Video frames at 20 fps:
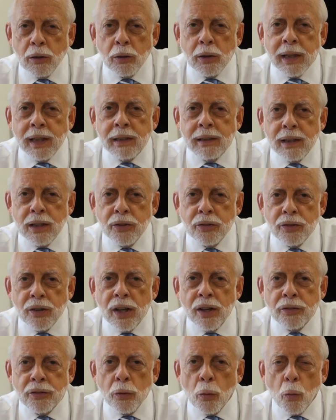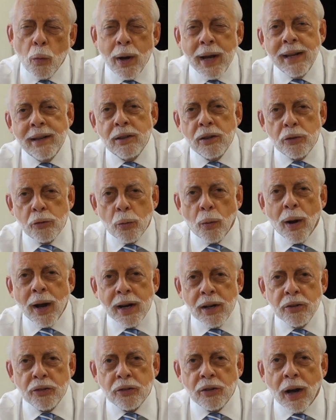look at this as a way to
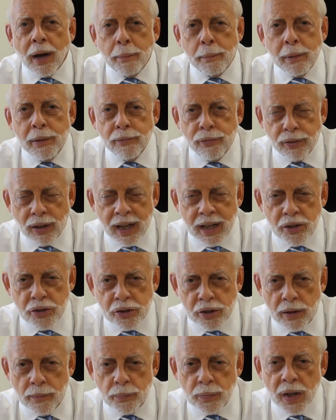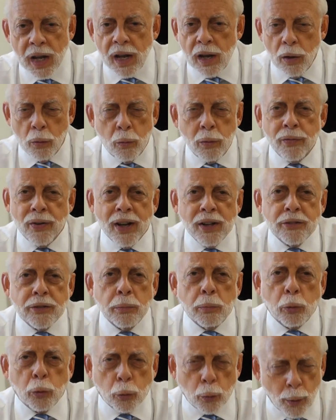try to stop inflation. We've had
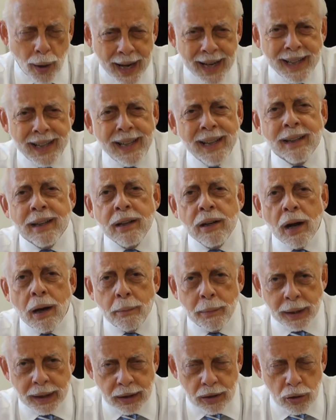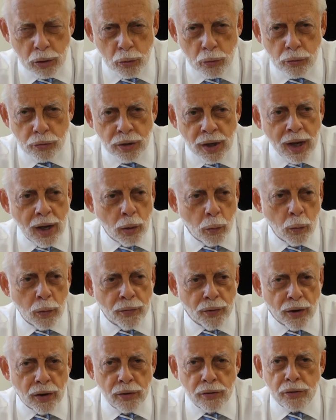some great economic news.
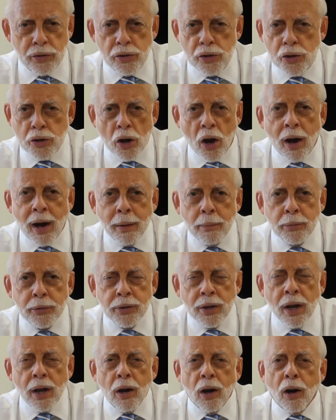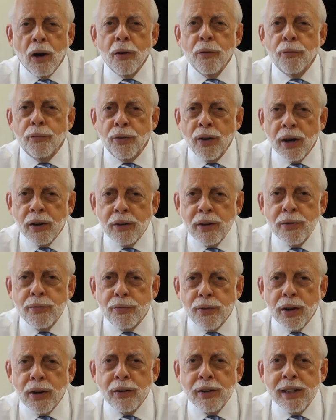We've heard jobs are very,
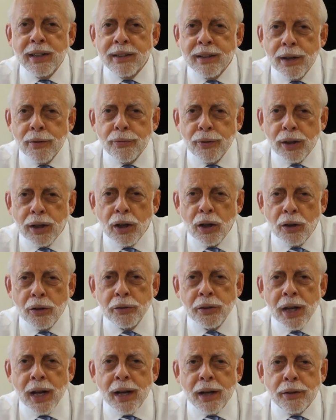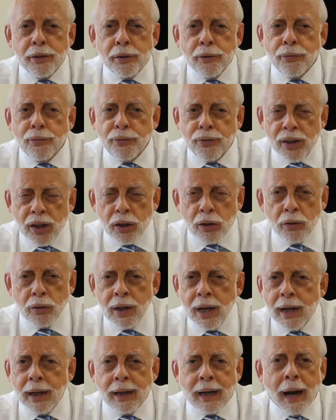very difficult to
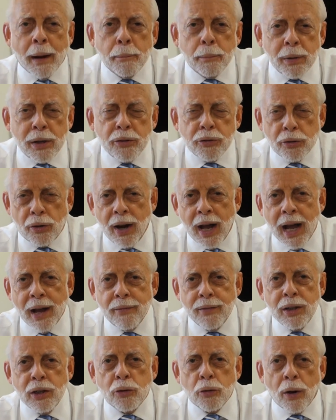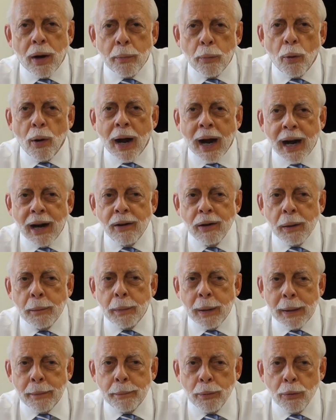fill. Companies are having trouble hiring
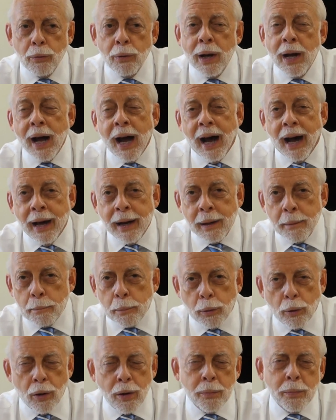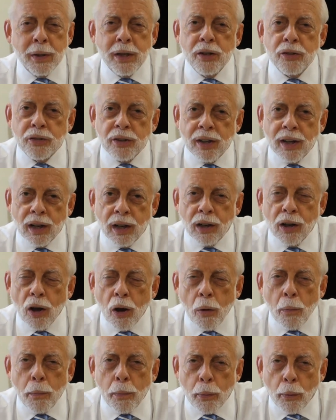people. Unemployment is at a
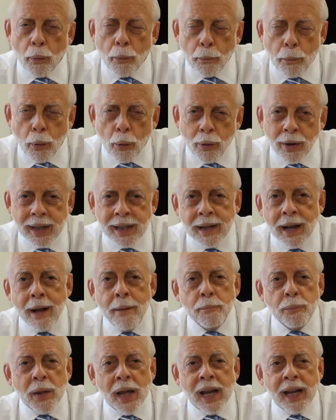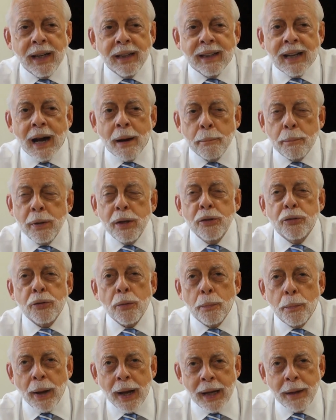low point, and companies
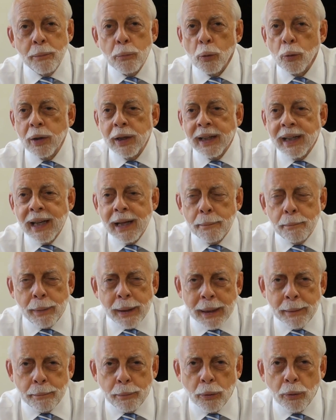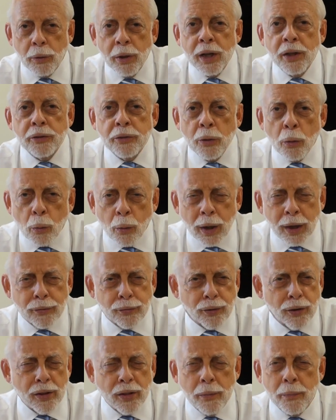are paying more to get people to
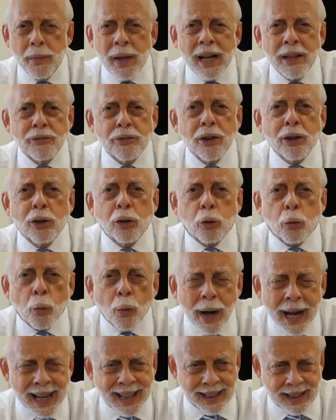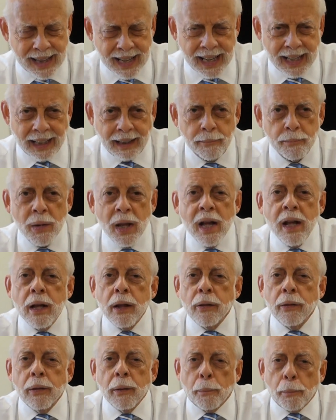work for them. That's a great thing.
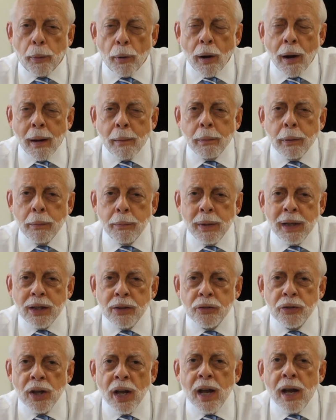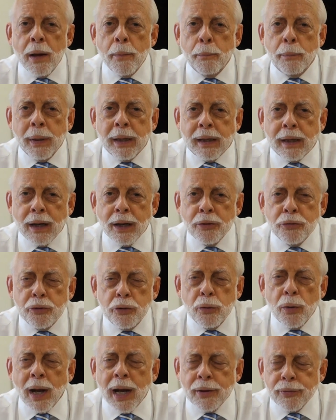The problem is, because
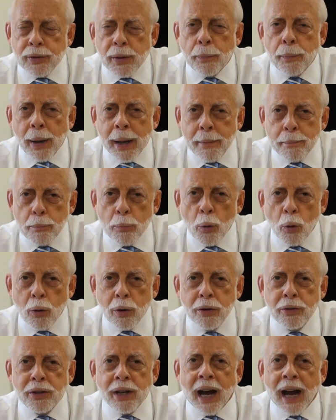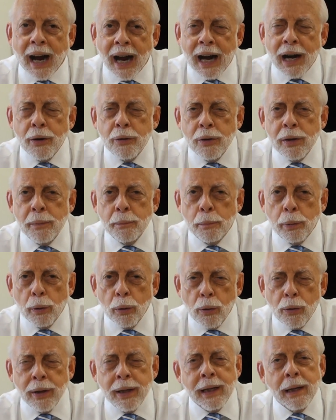you have to pay more to hire an
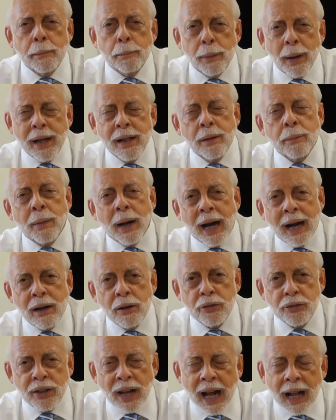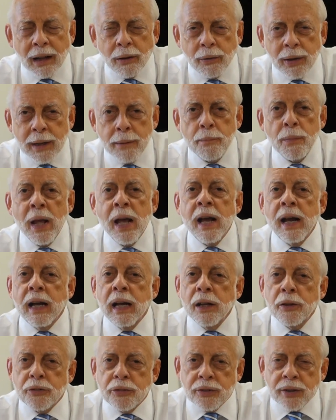employee and pay them a higher salary,
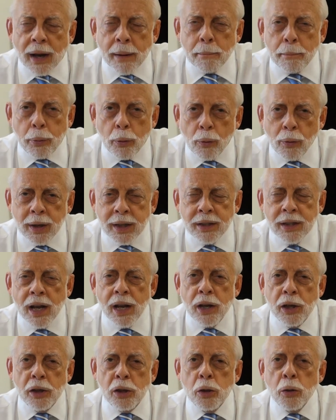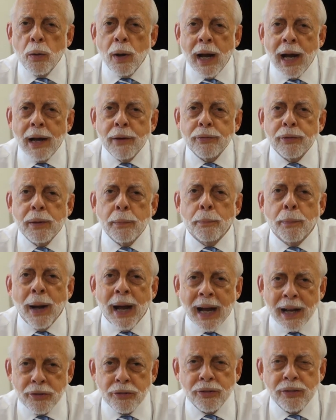at some point you have to
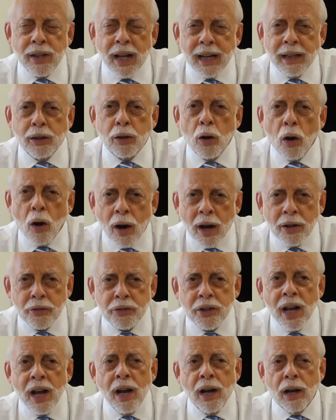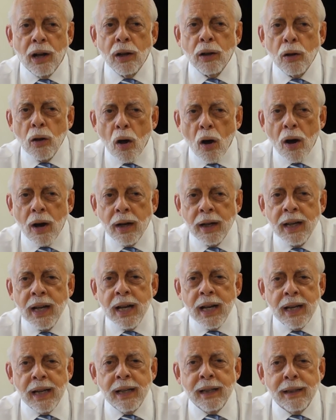pass that cost
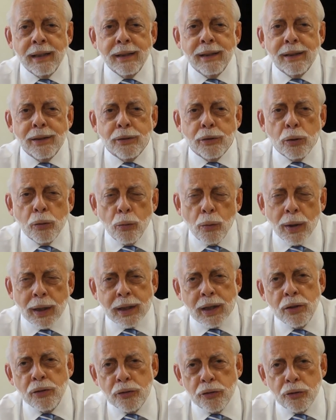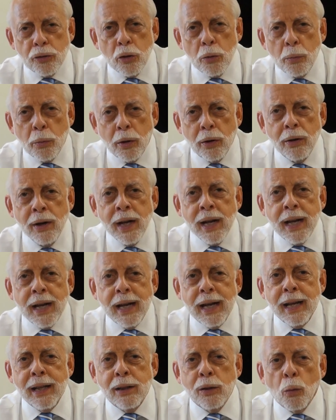along into a consumer
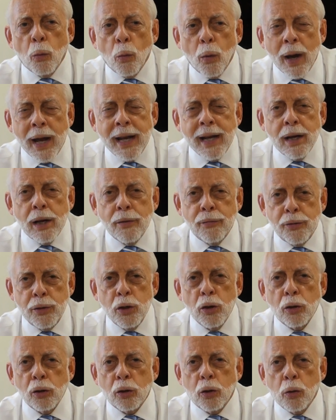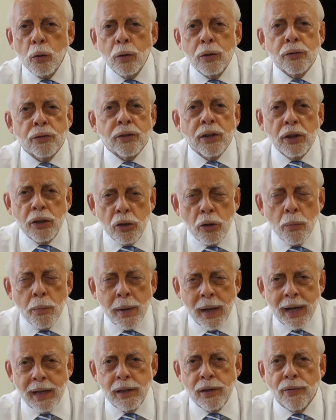in the way of your goods that you
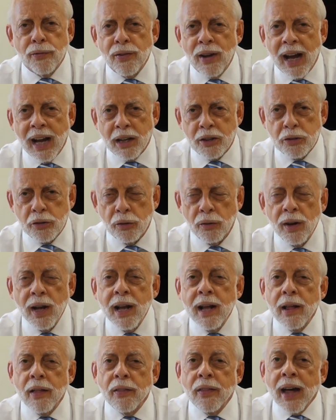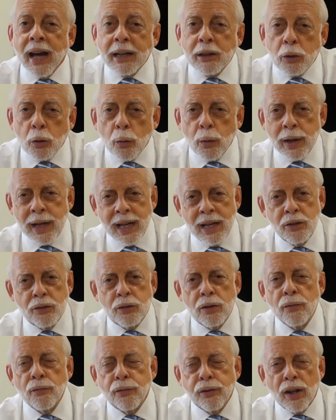manufacture. That
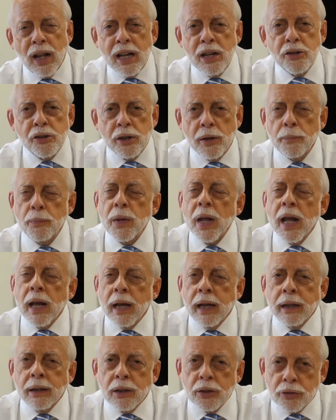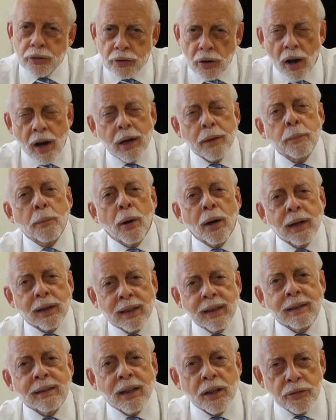creates inflation, and the stock
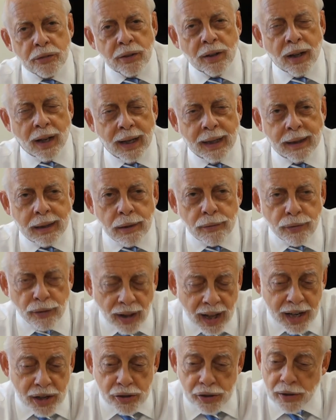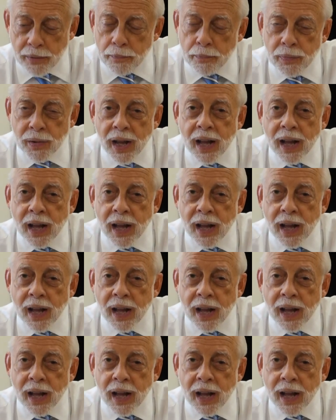market doesn't like inflation.